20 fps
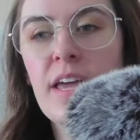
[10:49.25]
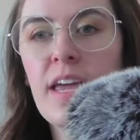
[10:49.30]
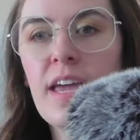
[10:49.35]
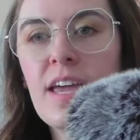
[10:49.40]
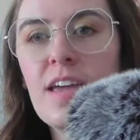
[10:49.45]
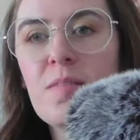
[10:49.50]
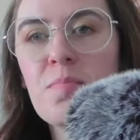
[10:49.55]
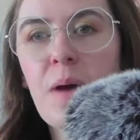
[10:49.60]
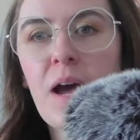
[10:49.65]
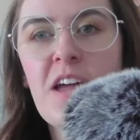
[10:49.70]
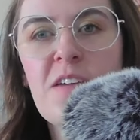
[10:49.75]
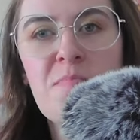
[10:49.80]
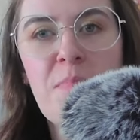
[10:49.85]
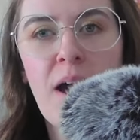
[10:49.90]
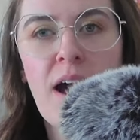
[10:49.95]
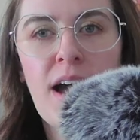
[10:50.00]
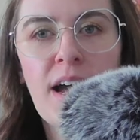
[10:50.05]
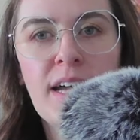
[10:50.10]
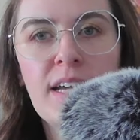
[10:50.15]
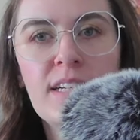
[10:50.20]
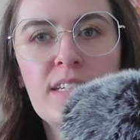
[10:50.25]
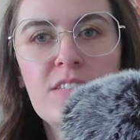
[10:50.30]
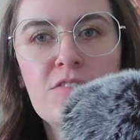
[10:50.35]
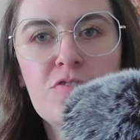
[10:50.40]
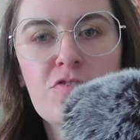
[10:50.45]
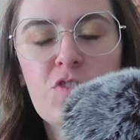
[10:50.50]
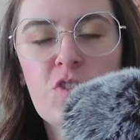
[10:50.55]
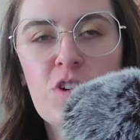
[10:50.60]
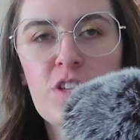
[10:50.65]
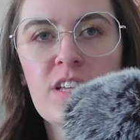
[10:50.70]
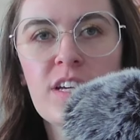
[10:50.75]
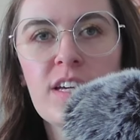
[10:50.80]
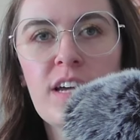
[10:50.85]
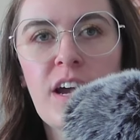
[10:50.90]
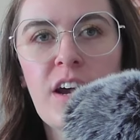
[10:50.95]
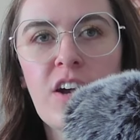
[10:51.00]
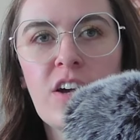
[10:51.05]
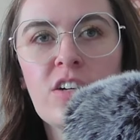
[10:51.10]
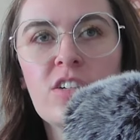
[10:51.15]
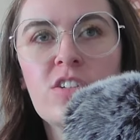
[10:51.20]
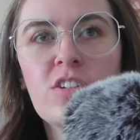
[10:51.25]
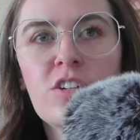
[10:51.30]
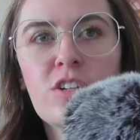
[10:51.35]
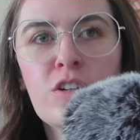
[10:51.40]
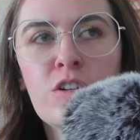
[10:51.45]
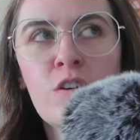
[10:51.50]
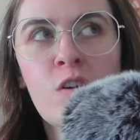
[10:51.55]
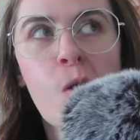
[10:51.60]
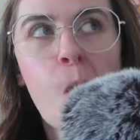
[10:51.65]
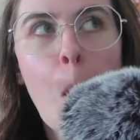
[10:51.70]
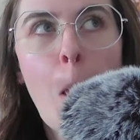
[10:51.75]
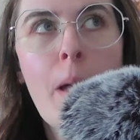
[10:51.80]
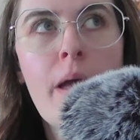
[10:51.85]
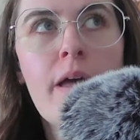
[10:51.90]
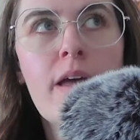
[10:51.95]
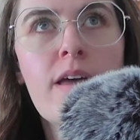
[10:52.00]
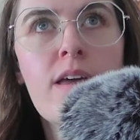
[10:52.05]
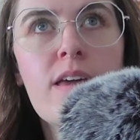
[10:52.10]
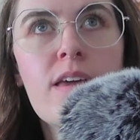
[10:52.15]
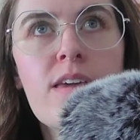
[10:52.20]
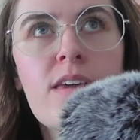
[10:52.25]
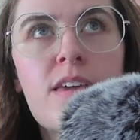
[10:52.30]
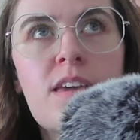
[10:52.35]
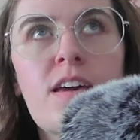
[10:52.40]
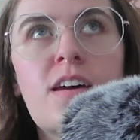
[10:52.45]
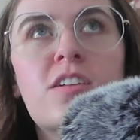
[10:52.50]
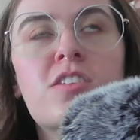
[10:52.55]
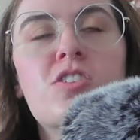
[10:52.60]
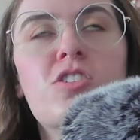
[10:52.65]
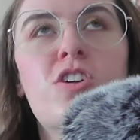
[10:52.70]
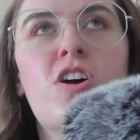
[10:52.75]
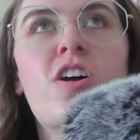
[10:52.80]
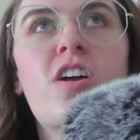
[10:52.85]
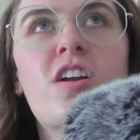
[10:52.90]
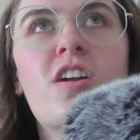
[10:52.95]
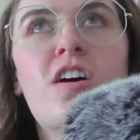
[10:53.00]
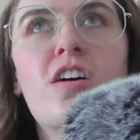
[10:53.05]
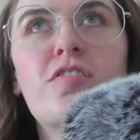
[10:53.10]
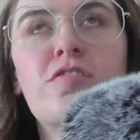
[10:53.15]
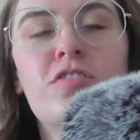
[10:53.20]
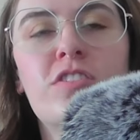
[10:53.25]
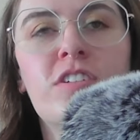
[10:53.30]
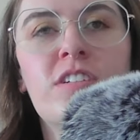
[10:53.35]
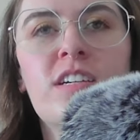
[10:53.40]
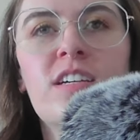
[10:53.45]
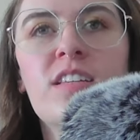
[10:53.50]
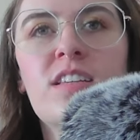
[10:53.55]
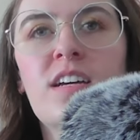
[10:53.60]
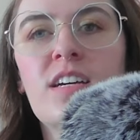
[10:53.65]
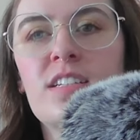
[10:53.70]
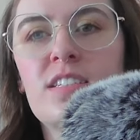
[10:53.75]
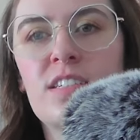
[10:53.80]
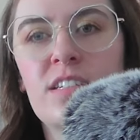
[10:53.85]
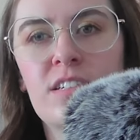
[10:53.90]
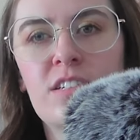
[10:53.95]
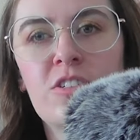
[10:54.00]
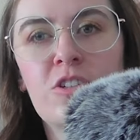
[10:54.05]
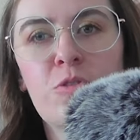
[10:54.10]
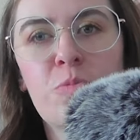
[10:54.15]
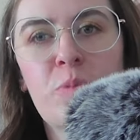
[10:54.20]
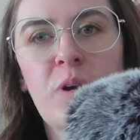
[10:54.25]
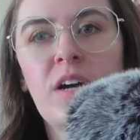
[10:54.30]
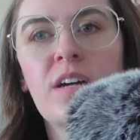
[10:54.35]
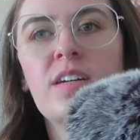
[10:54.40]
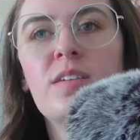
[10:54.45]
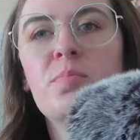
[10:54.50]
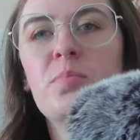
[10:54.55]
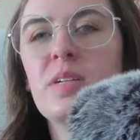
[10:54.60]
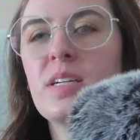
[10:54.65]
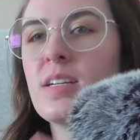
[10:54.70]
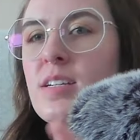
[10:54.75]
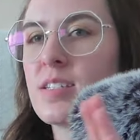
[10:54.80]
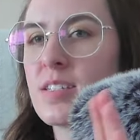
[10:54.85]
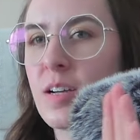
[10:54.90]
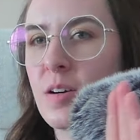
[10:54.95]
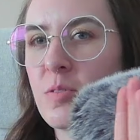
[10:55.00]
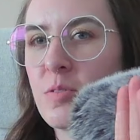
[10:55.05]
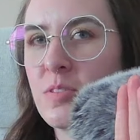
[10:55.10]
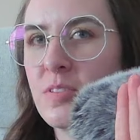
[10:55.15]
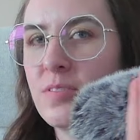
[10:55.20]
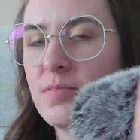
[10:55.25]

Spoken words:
in my mind, for the character, he had started off looking like Dylan O'Brien because I